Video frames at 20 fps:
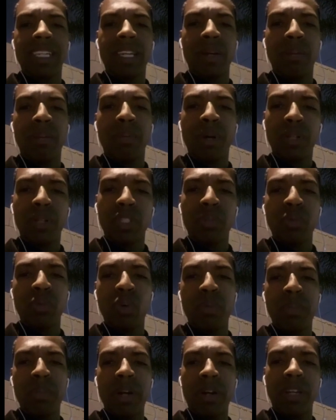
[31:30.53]
Baltimore,
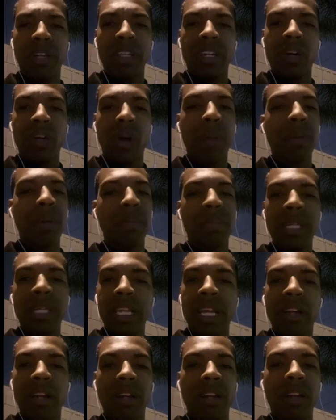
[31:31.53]
Maryland. Oh, I'm going to be
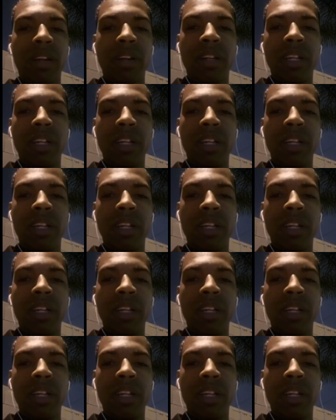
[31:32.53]
down there.